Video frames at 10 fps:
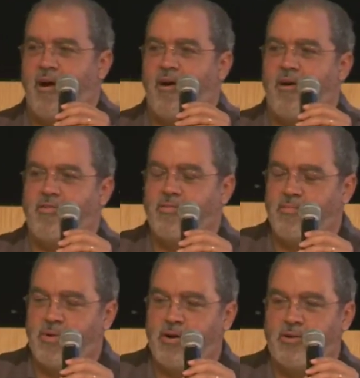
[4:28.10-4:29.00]
are the
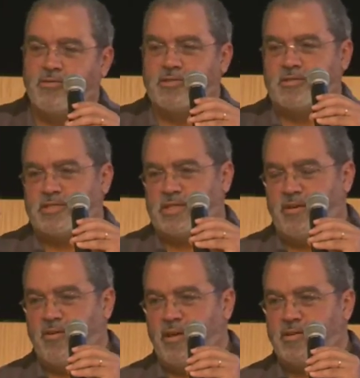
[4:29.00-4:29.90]
most
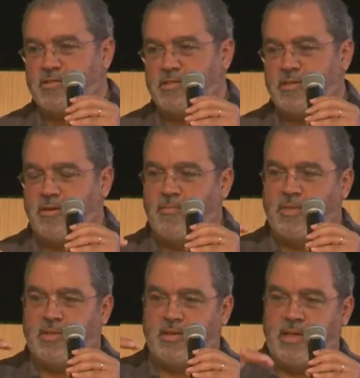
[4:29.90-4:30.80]
serious,
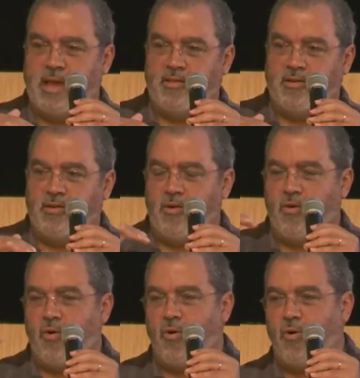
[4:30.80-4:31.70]
together,
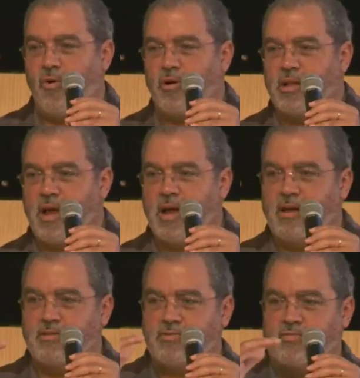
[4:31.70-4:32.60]

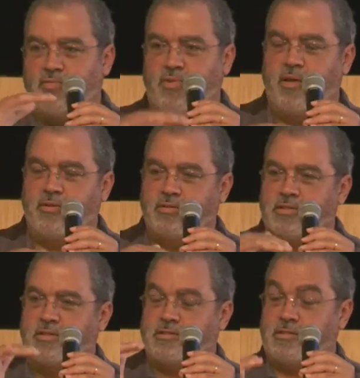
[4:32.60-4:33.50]
organized brothers
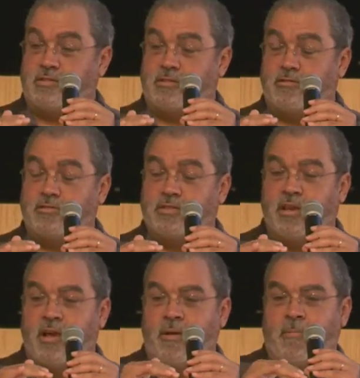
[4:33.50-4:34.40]
and sisters
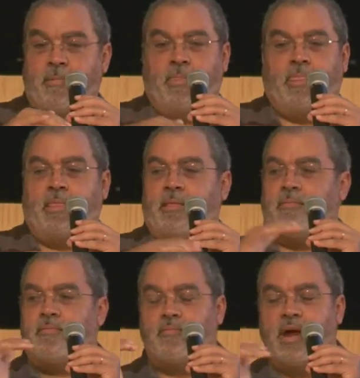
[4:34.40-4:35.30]

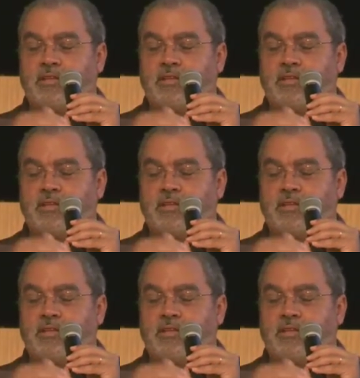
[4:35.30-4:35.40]
my